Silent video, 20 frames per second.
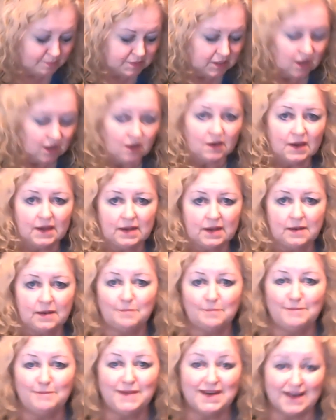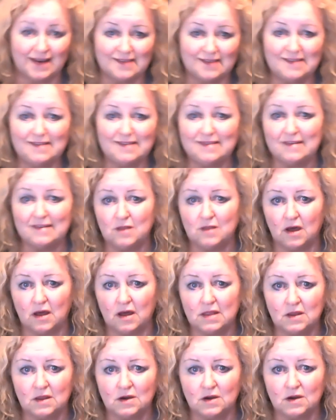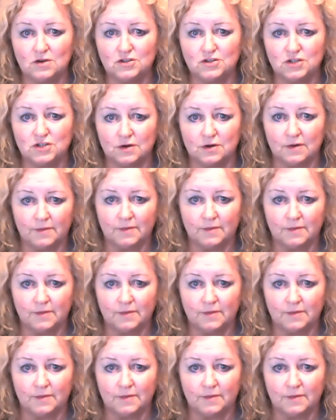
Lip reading: line because it's a lot larger.